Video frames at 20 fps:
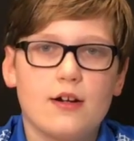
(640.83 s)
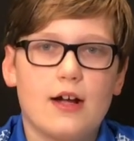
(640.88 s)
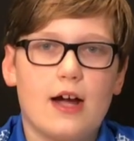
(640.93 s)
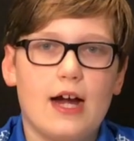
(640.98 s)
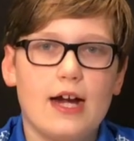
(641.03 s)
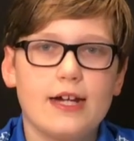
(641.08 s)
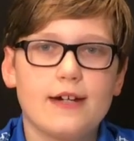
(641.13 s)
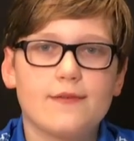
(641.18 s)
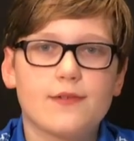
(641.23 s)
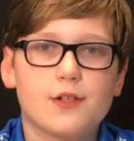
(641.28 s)

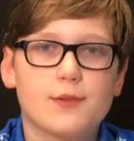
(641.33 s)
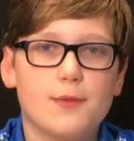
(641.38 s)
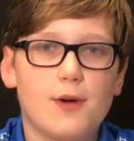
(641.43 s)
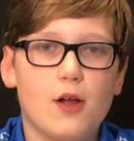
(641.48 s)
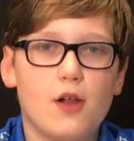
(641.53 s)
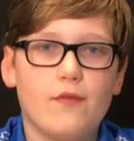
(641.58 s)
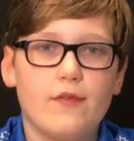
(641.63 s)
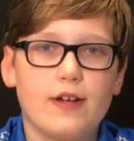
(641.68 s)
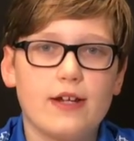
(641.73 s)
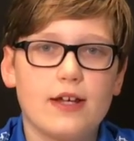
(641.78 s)
kind of
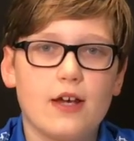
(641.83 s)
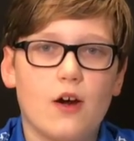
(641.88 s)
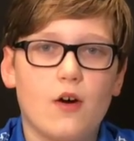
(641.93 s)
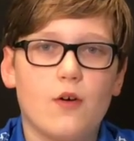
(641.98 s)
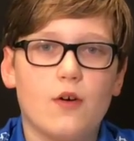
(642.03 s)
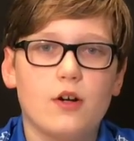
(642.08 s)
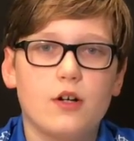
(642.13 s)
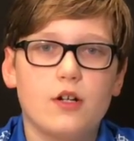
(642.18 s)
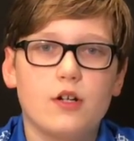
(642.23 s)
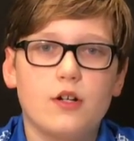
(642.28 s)
small
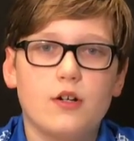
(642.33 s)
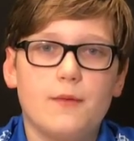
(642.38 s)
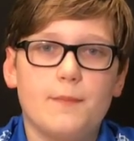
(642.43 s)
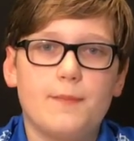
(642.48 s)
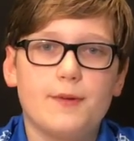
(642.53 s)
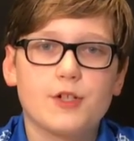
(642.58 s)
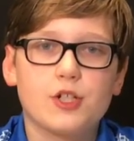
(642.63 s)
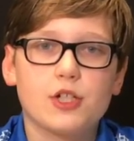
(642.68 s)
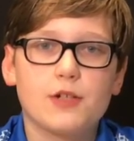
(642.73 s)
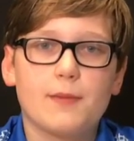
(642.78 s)
video,
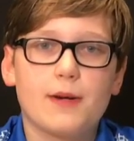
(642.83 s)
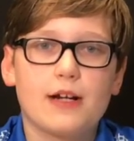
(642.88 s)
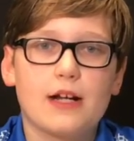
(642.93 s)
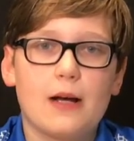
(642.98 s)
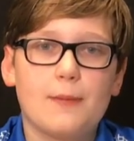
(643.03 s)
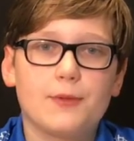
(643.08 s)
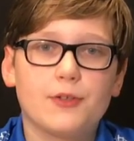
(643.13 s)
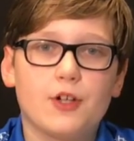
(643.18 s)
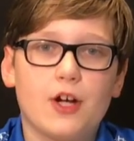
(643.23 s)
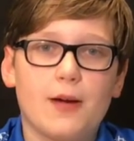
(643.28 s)
but just about a
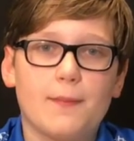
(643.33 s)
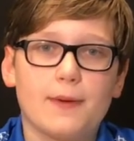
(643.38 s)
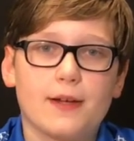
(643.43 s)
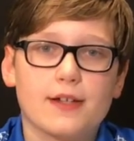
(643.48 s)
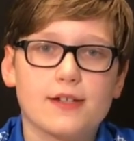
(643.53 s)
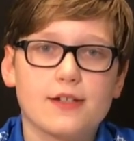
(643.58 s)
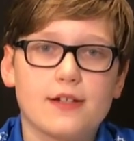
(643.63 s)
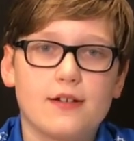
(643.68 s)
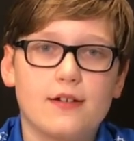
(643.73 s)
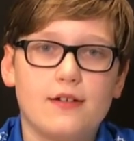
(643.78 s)
couple
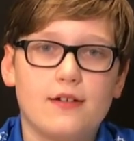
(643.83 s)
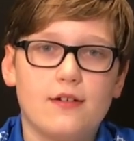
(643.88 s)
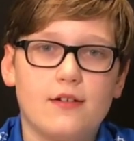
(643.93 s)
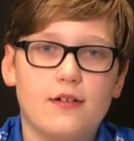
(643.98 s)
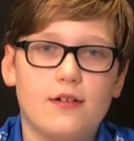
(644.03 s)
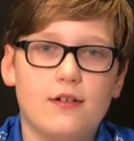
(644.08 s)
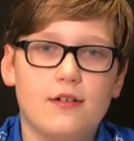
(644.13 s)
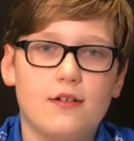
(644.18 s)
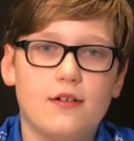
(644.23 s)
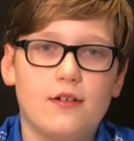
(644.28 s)
topics.
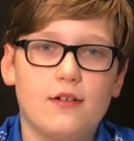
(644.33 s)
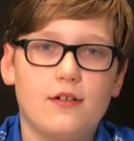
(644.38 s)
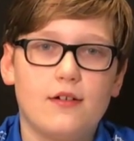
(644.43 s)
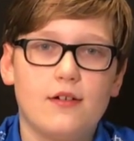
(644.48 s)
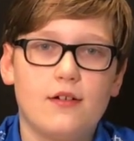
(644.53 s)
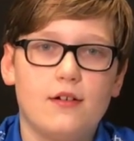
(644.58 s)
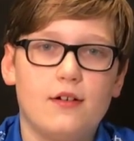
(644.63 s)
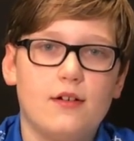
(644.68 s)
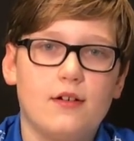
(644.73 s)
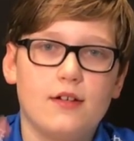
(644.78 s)

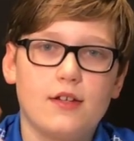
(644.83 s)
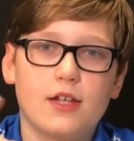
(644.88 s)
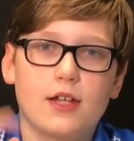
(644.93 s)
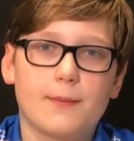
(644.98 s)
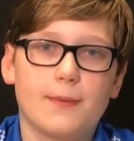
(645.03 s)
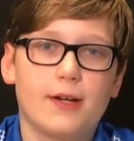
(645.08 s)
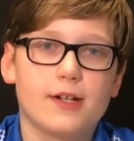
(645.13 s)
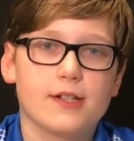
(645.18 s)
You can